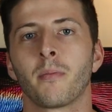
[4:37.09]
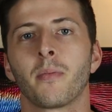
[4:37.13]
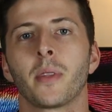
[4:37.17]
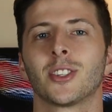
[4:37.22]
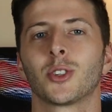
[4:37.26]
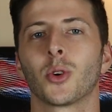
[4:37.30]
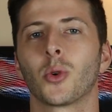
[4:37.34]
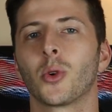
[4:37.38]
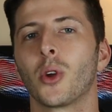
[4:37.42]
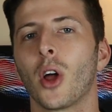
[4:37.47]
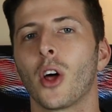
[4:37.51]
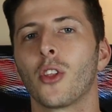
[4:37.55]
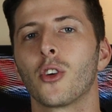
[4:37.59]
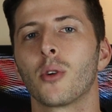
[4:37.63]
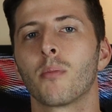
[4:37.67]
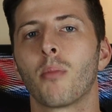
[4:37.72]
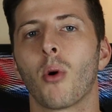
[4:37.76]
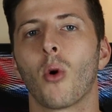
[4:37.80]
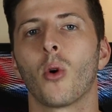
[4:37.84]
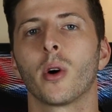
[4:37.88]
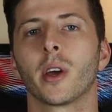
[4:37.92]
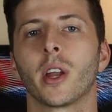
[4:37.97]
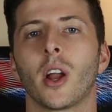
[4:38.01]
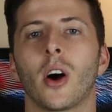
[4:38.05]
So another
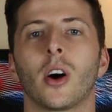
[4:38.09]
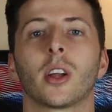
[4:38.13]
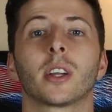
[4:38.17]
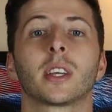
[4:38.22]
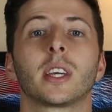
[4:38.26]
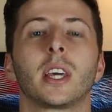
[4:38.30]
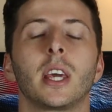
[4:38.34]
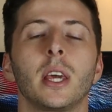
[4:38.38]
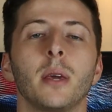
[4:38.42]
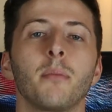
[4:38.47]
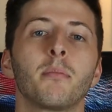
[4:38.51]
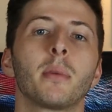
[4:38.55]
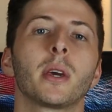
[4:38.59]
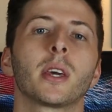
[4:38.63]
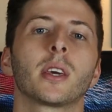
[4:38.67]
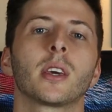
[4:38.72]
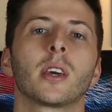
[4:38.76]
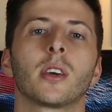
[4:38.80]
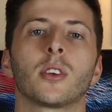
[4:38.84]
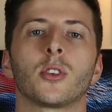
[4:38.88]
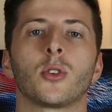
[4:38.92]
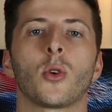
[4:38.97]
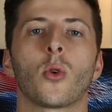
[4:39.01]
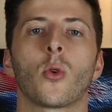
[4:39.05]
point on
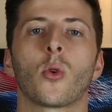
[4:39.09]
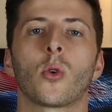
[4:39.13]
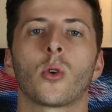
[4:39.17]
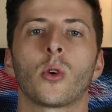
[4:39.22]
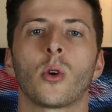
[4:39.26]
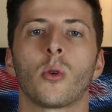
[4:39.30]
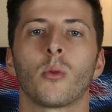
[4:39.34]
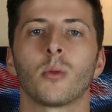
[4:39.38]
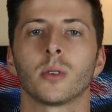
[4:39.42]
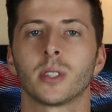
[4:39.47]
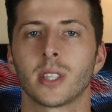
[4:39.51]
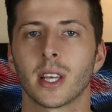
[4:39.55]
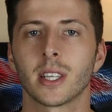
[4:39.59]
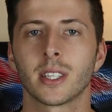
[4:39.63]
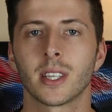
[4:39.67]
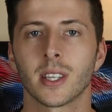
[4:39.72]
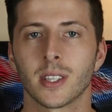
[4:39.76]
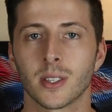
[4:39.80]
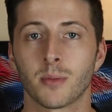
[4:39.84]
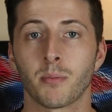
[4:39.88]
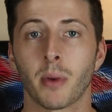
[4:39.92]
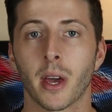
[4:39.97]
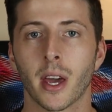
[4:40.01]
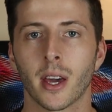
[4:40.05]
keeping your
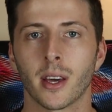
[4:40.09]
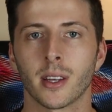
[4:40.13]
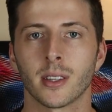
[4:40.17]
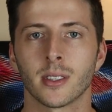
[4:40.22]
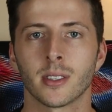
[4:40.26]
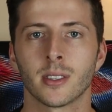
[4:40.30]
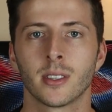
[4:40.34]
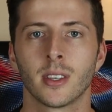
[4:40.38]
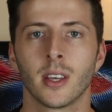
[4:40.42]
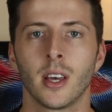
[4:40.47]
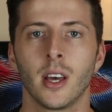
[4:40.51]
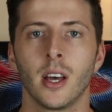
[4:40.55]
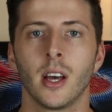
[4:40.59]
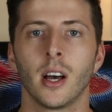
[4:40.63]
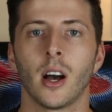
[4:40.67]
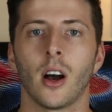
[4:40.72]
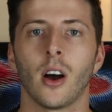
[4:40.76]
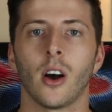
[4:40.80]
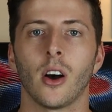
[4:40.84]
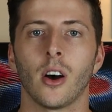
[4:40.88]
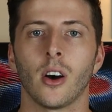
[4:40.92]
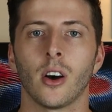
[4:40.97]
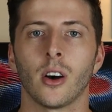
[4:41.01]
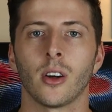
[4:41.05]
resistance bands
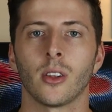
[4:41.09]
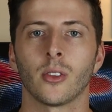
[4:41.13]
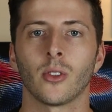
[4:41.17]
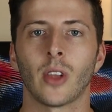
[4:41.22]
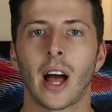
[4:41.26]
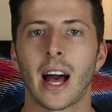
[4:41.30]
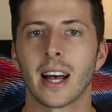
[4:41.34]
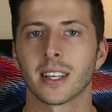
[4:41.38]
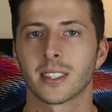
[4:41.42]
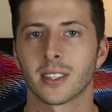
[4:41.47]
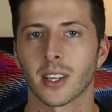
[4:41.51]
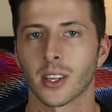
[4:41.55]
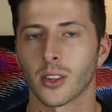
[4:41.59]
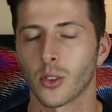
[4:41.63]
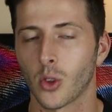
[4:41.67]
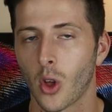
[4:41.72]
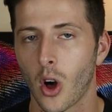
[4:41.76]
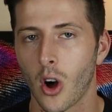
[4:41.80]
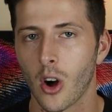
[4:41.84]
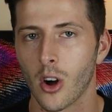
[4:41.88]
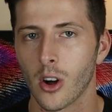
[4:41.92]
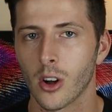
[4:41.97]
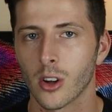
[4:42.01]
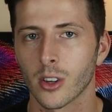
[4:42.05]
lasting
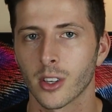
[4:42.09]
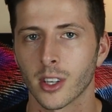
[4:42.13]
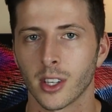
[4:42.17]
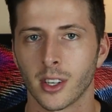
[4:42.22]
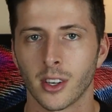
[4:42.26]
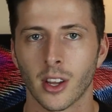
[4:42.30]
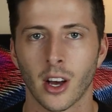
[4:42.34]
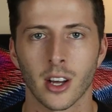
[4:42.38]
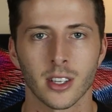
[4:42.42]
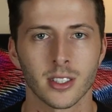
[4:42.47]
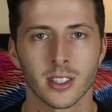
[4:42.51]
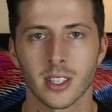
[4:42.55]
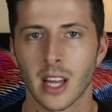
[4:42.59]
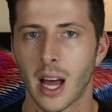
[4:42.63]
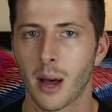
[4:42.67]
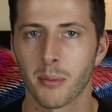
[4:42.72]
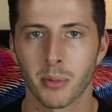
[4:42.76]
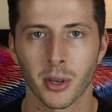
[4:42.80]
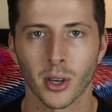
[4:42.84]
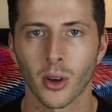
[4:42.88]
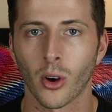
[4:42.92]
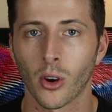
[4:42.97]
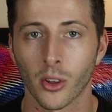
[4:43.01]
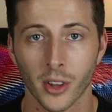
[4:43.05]
long and not
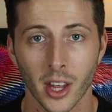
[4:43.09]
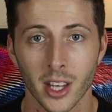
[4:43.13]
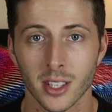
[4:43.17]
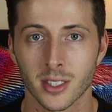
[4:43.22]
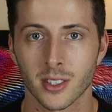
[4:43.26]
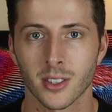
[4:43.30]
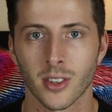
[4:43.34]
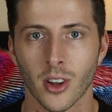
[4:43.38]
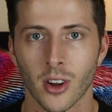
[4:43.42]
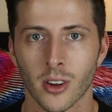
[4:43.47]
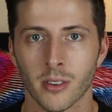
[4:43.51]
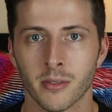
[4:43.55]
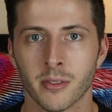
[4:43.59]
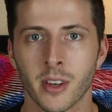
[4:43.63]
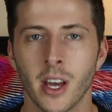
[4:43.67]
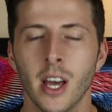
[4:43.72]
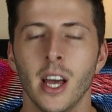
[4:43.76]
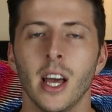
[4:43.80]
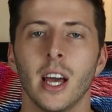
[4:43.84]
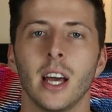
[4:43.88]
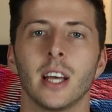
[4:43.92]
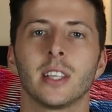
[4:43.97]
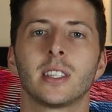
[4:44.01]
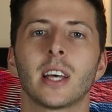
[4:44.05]
snapping, all that stuff,
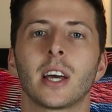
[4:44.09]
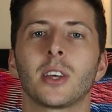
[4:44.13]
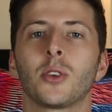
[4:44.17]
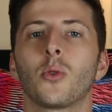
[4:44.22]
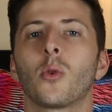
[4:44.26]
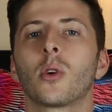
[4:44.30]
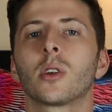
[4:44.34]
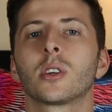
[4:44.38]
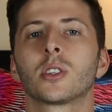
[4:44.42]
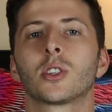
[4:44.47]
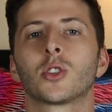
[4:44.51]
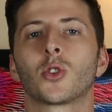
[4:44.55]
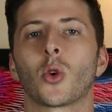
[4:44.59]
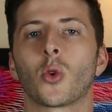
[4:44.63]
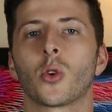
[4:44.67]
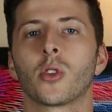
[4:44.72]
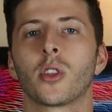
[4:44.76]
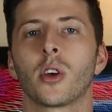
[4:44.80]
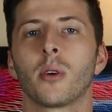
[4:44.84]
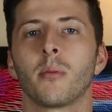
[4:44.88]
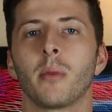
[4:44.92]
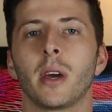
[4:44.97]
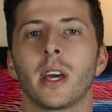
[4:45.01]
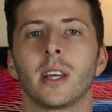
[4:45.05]
is that you want to store
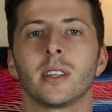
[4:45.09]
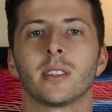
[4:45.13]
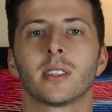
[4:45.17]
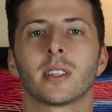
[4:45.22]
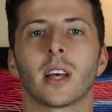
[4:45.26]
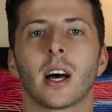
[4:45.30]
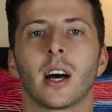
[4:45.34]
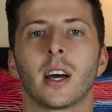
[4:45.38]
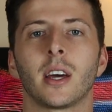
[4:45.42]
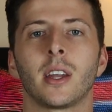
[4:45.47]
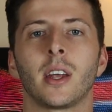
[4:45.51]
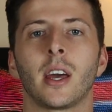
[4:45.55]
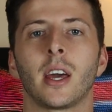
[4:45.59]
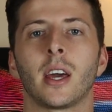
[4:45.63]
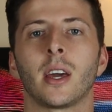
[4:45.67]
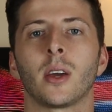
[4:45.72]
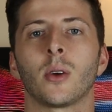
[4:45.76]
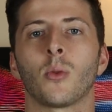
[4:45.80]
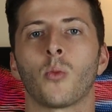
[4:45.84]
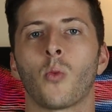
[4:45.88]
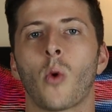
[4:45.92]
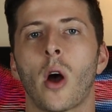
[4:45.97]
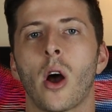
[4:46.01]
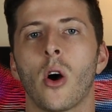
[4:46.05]
them inside a